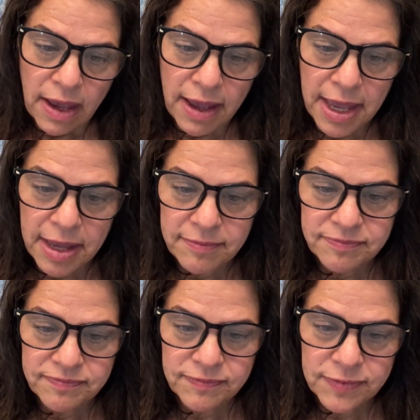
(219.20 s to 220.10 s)

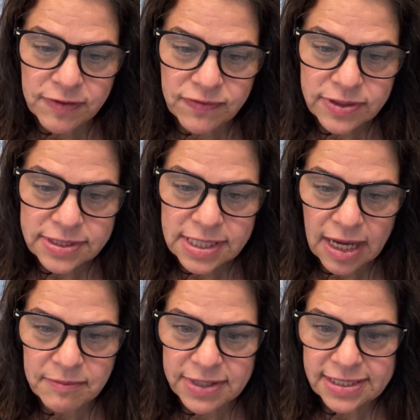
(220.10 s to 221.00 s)
the first thing
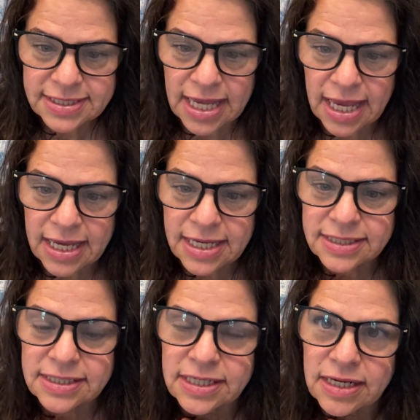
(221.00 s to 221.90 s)
I'm going to say
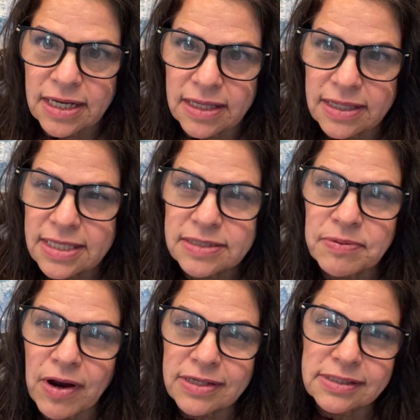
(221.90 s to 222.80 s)
is that this
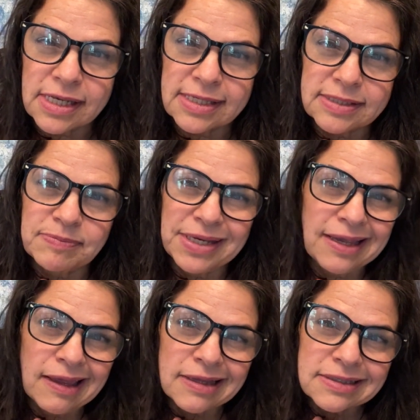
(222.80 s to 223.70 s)
process
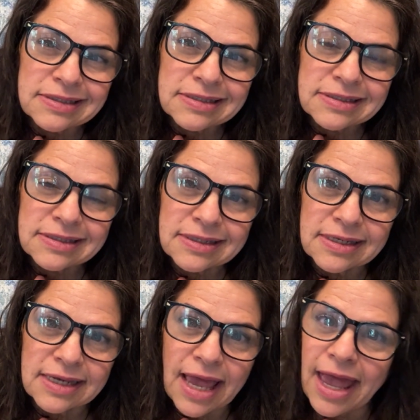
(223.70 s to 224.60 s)
begins
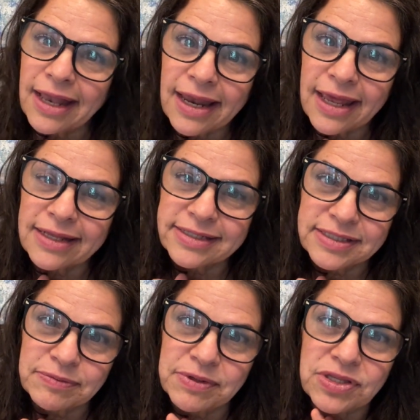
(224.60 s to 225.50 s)
and
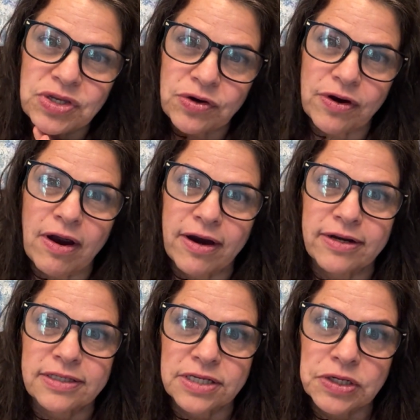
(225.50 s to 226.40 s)
ends with your
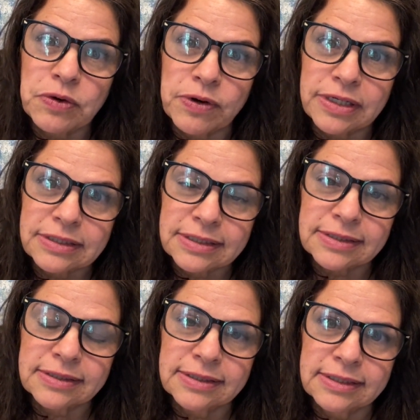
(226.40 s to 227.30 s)
heart,
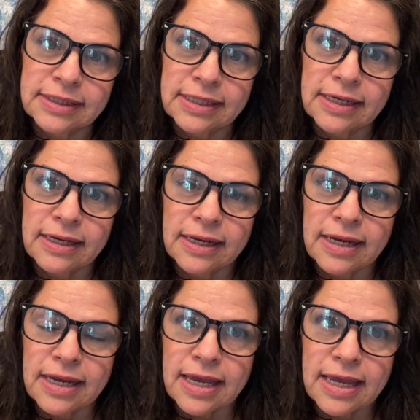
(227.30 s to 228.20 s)
yours.
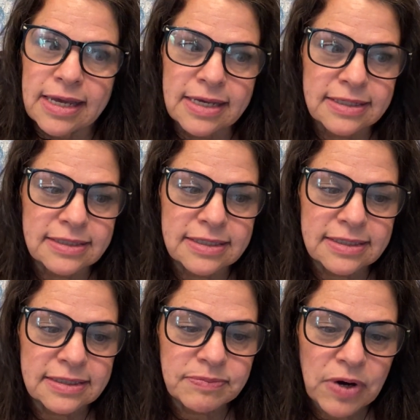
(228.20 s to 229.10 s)
And
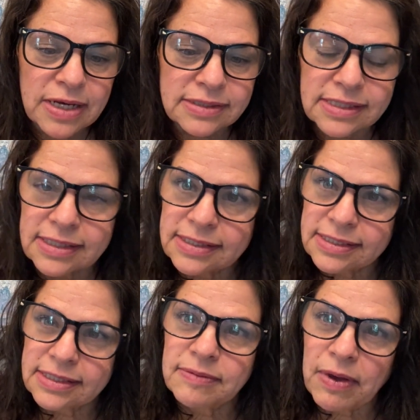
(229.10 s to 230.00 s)
this process
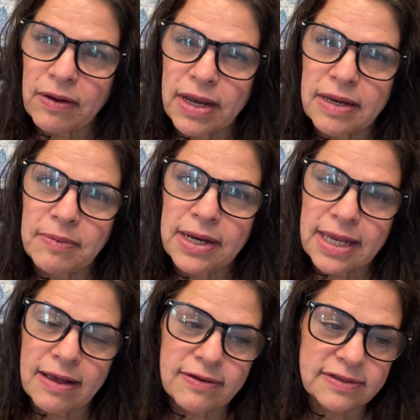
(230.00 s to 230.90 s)
isn't about
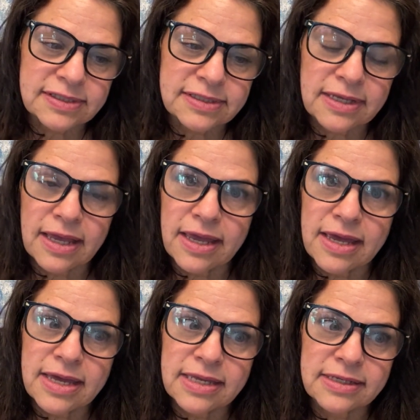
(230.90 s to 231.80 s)
anybody else
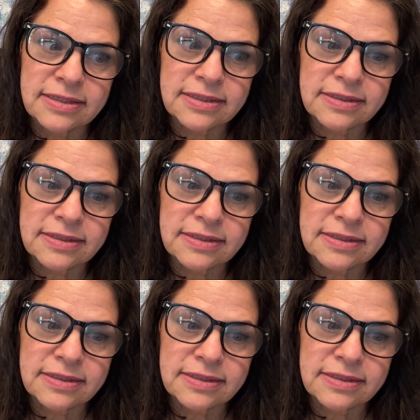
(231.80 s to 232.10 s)
and